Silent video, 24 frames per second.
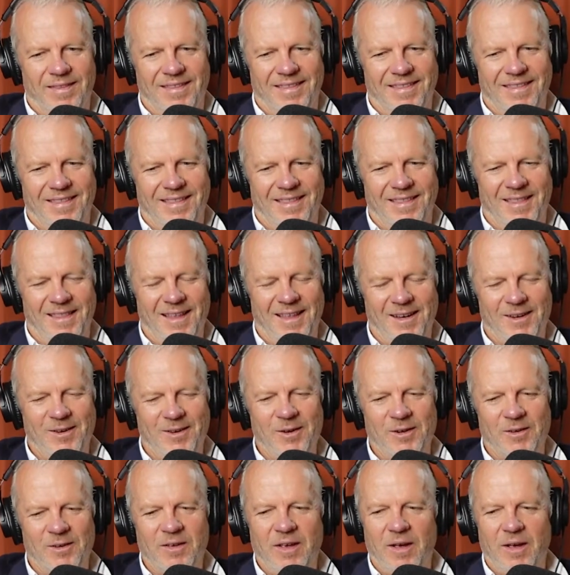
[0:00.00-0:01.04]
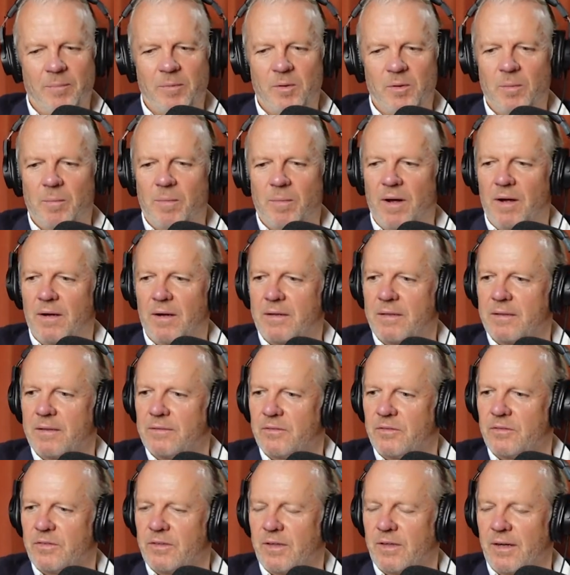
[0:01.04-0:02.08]
that kind of capital
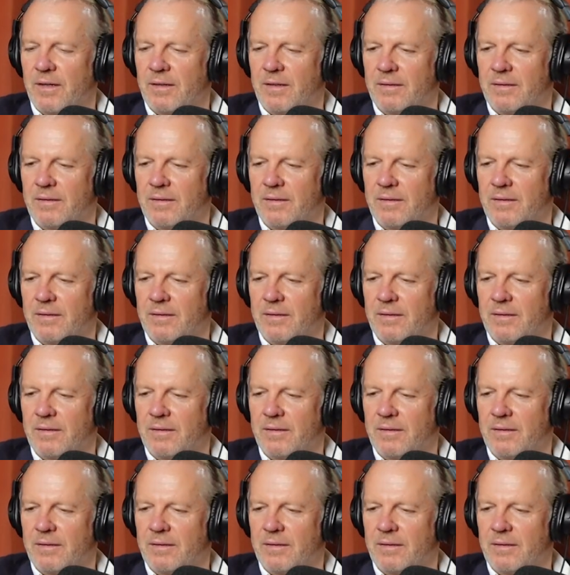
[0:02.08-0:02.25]
markets